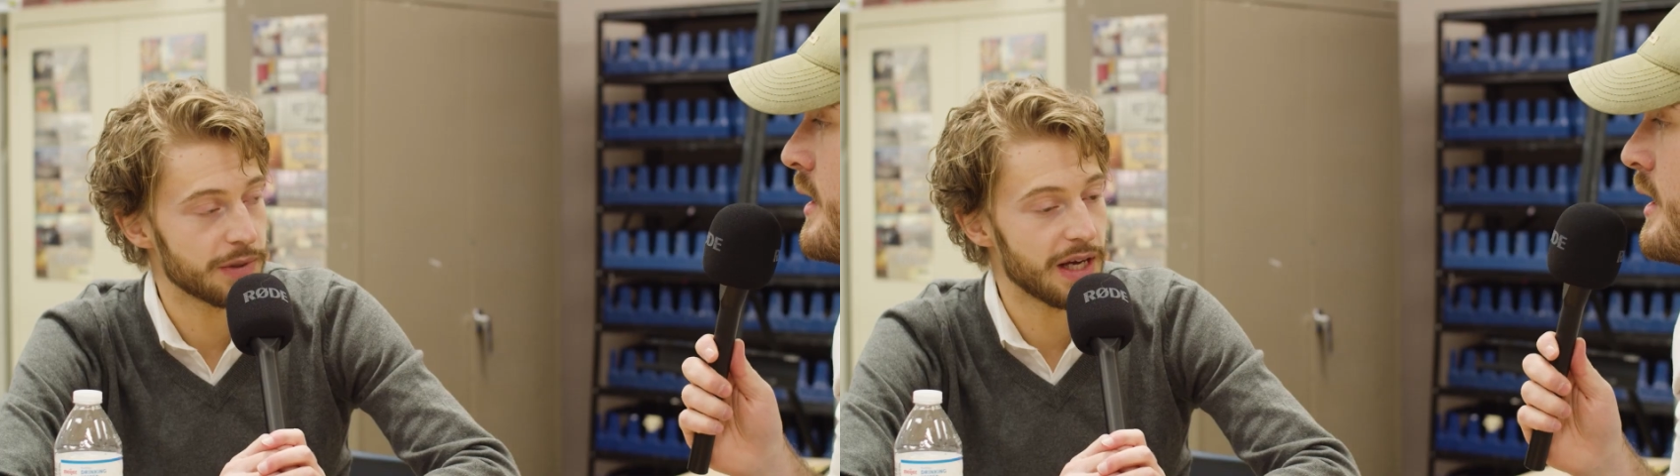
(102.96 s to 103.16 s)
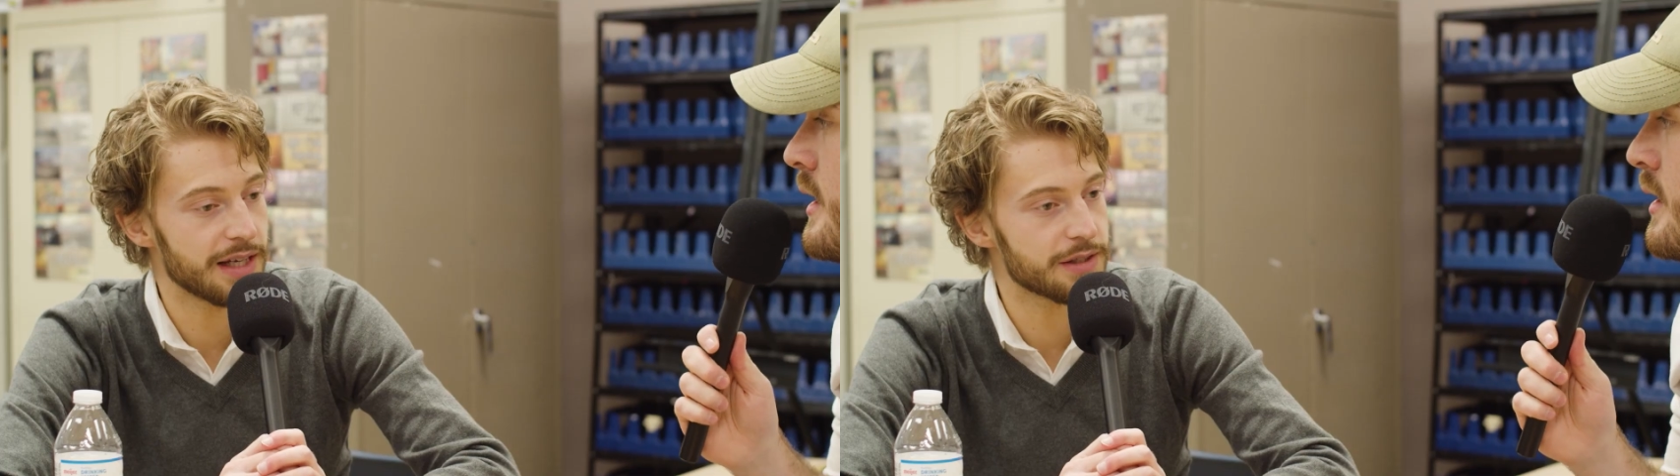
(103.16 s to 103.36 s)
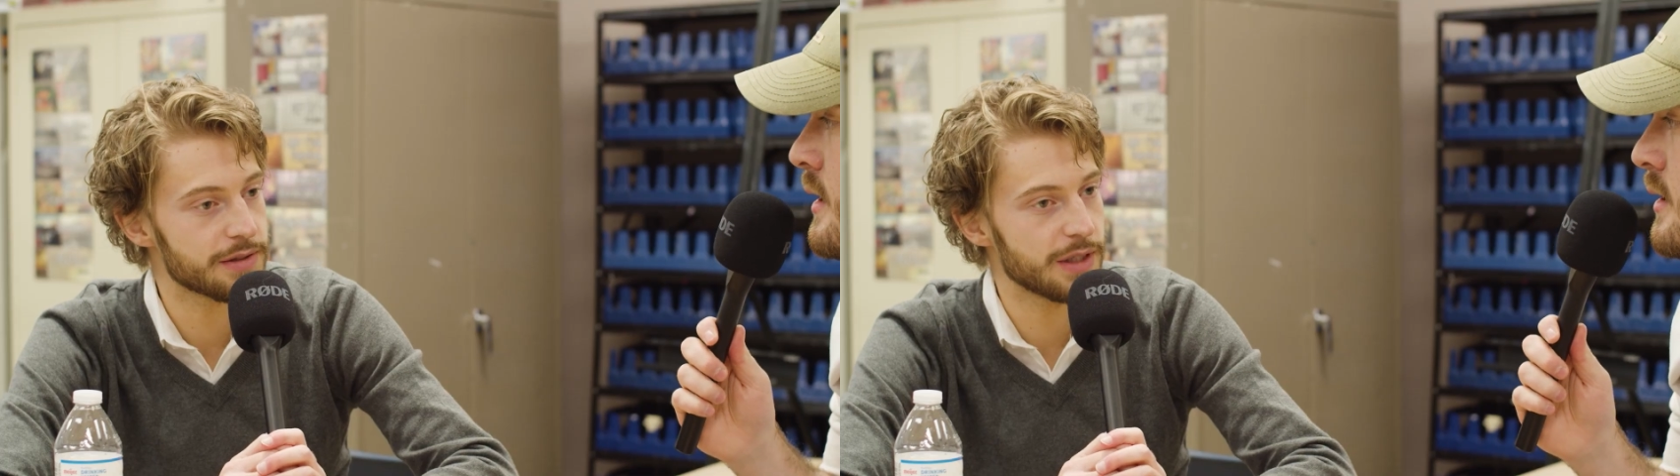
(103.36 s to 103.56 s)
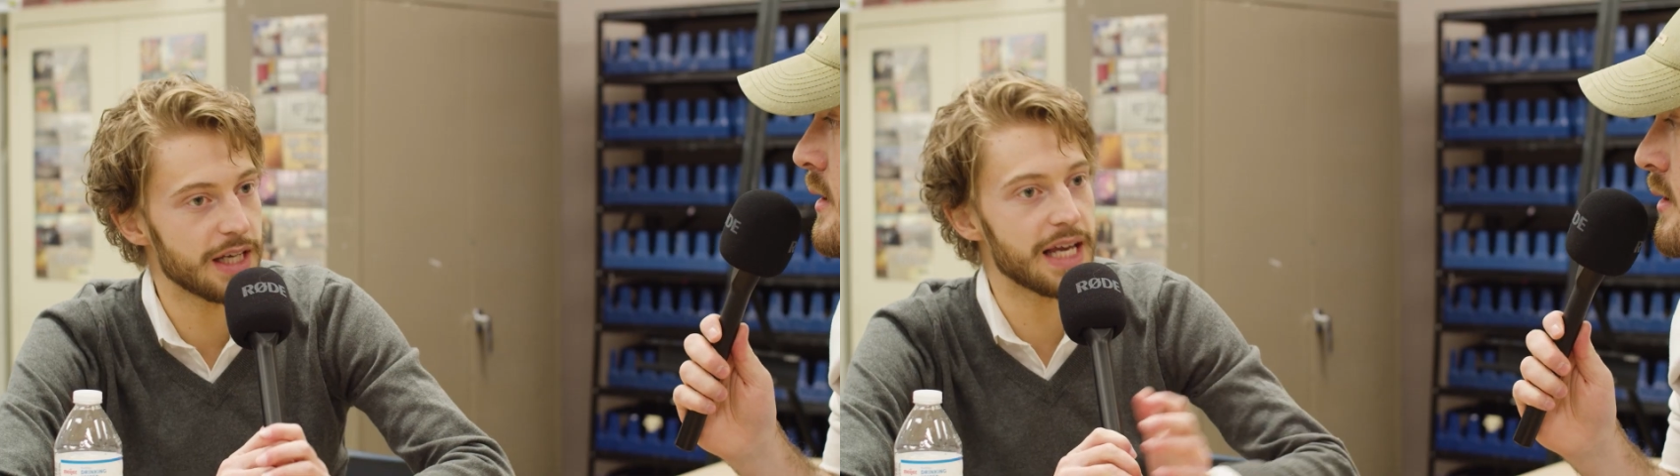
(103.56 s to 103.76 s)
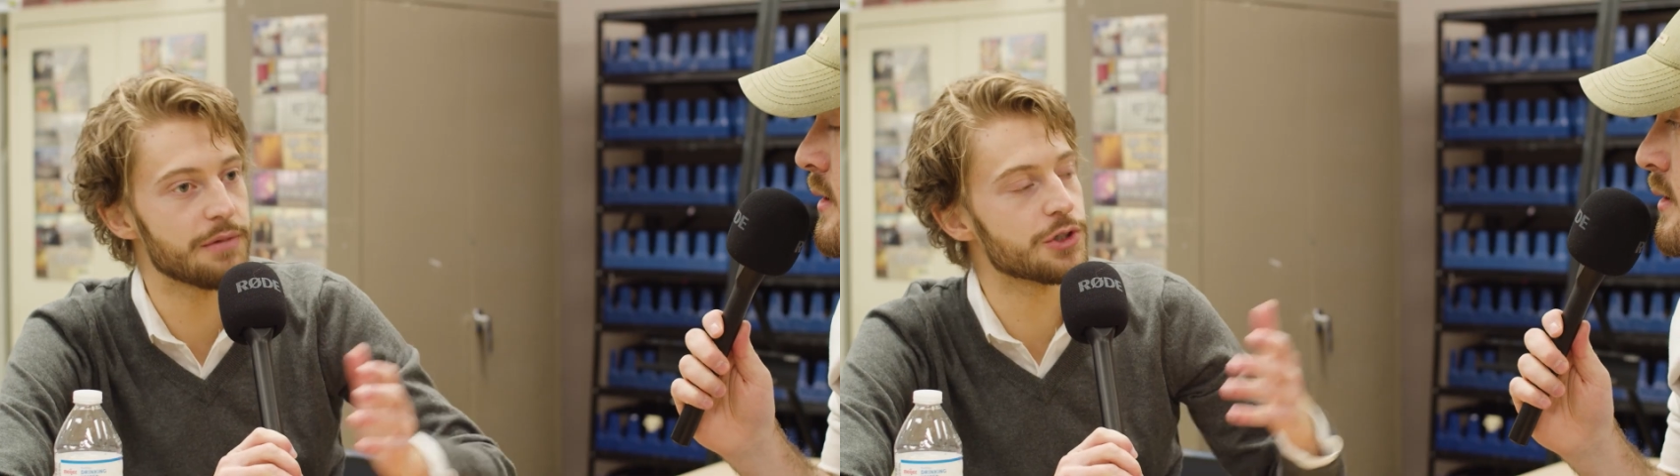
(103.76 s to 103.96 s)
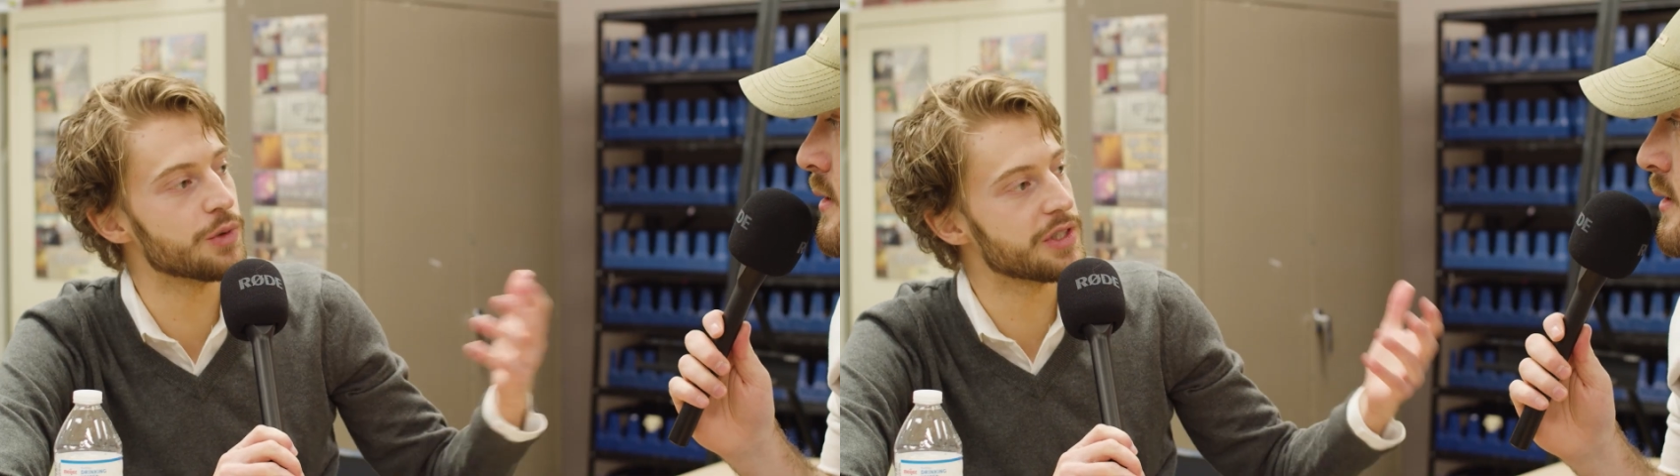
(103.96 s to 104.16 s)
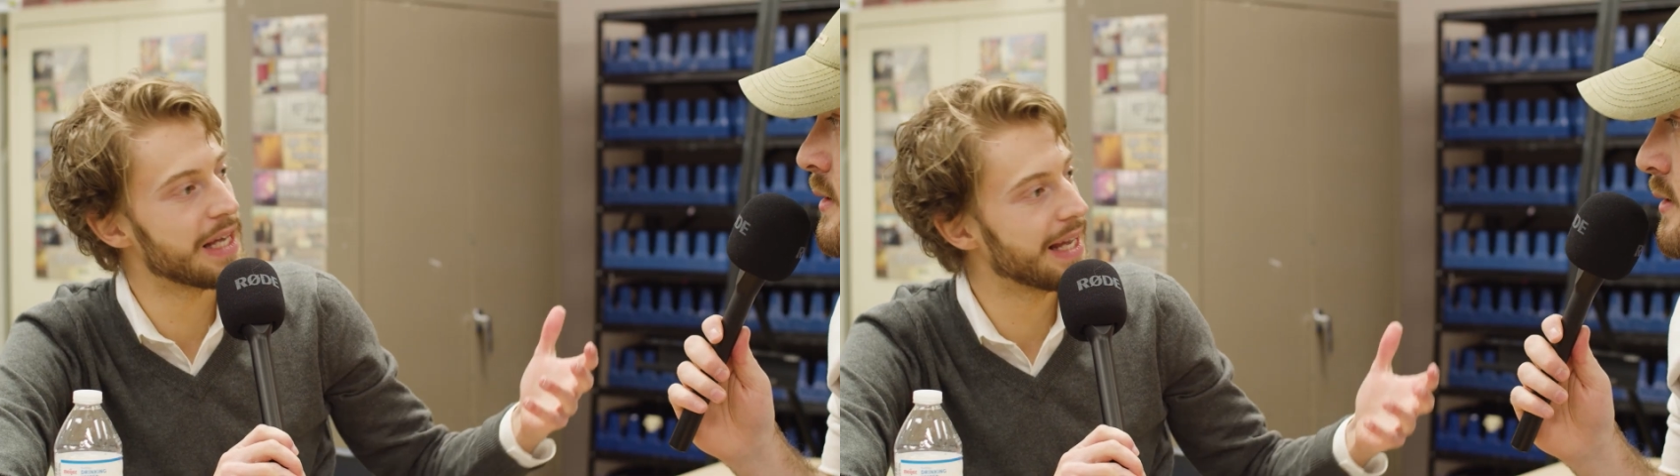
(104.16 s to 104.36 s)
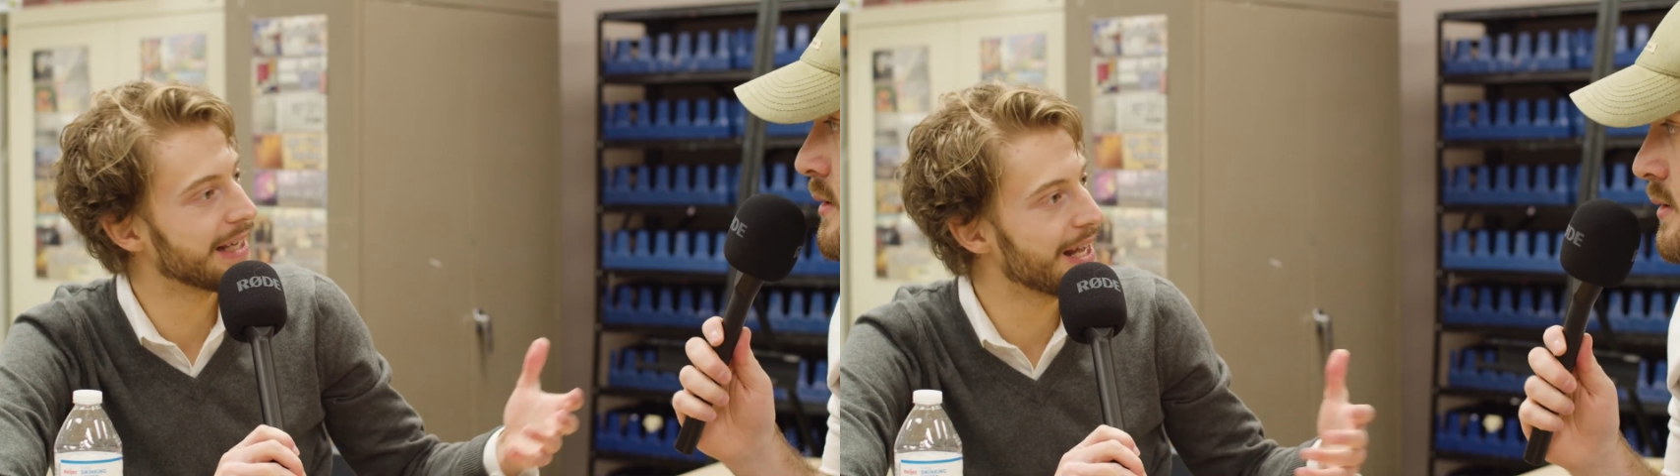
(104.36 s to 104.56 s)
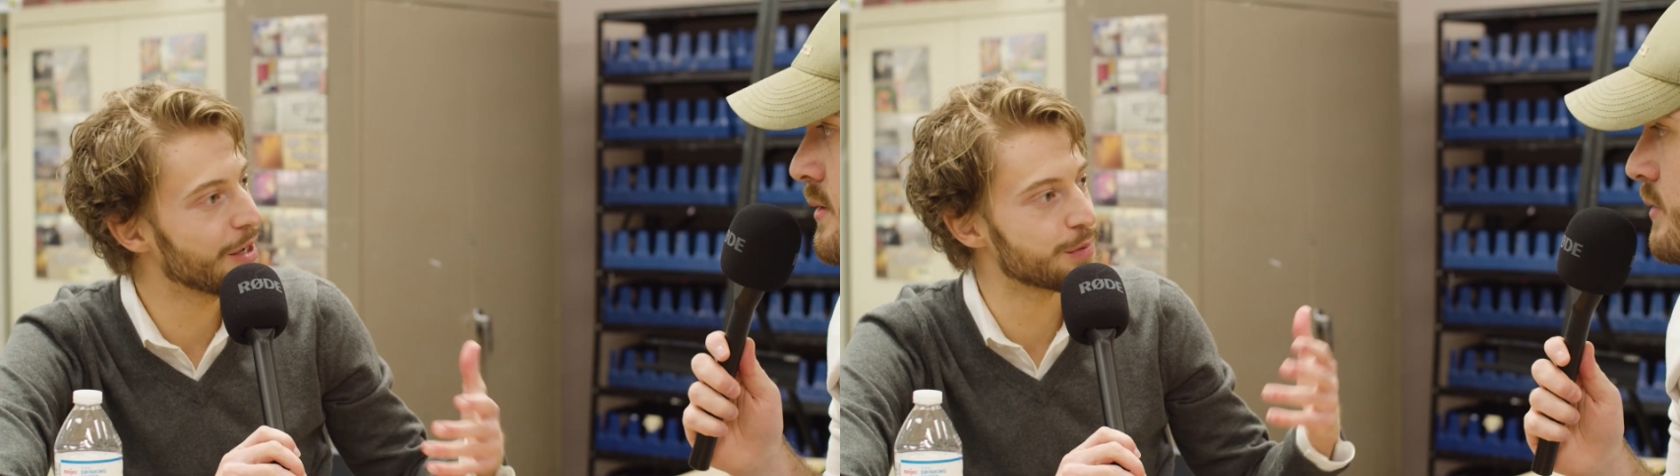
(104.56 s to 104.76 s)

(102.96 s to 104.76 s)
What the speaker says: Yeah. It gave us a reason to hang out,